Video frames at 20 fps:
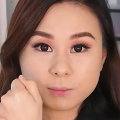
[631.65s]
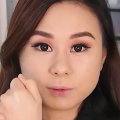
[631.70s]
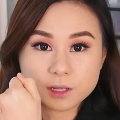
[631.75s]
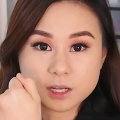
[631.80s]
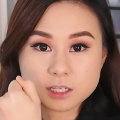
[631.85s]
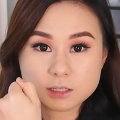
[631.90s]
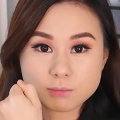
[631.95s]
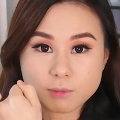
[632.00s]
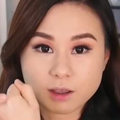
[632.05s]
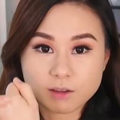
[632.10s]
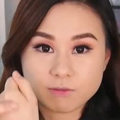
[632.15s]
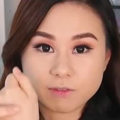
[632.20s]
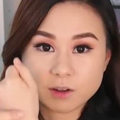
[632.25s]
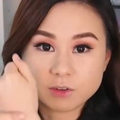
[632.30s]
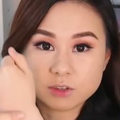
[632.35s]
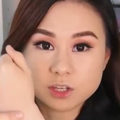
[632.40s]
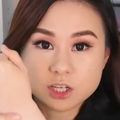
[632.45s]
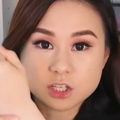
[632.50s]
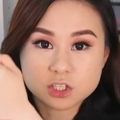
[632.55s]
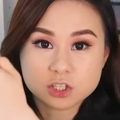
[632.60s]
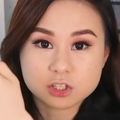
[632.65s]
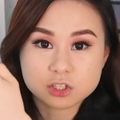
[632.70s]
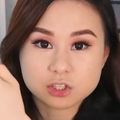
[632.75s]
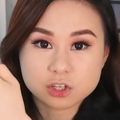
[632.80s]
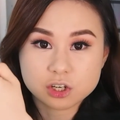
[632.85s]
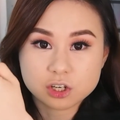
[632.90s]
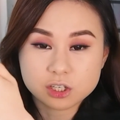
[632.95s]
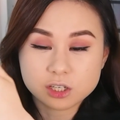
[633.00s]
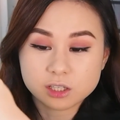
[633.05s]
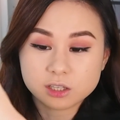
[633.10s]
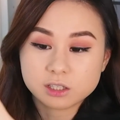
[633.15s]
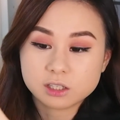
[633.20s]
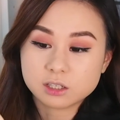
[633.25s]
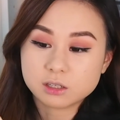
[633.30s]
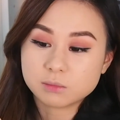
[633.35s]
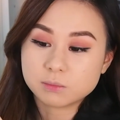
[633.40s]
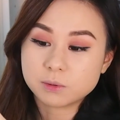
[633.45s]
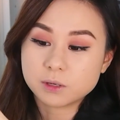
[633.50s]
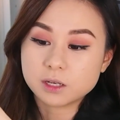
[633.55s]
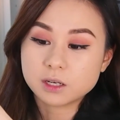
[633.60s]
place my foundation turned a
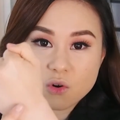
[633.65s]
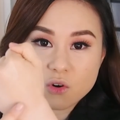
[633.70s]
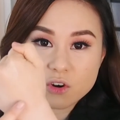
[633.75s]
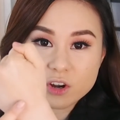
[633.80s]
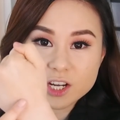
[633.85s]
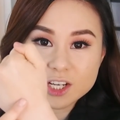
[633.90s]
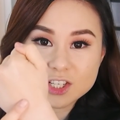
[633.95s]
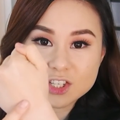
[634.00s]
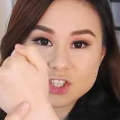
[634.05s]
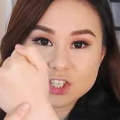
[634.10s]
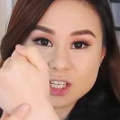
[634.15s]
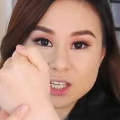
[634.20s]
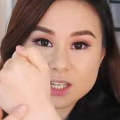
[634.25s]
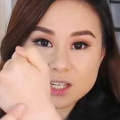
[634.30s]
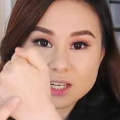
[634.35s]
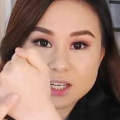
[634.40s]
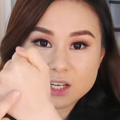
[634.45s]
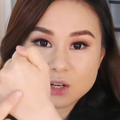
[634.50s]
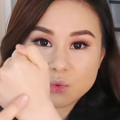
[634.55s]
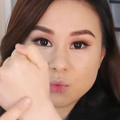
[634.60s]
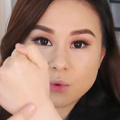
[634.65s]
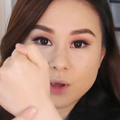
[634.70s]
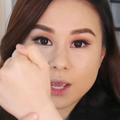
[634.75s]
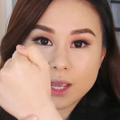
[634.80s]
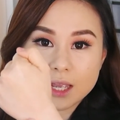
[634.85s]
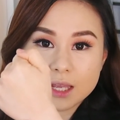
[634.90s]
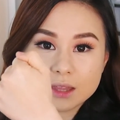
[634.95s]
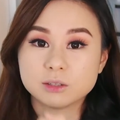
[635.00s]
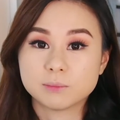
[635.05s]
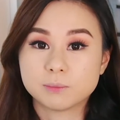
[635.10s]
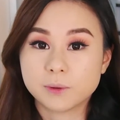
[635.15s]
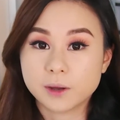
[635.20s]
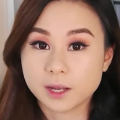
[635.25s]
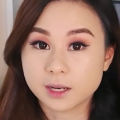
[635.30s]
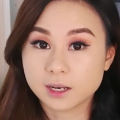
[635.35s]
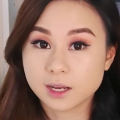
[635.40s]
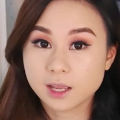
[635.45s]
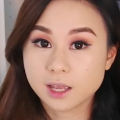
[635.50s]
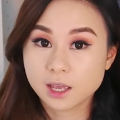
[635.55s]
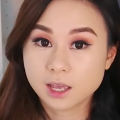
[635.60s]
little bit orangey in a way, but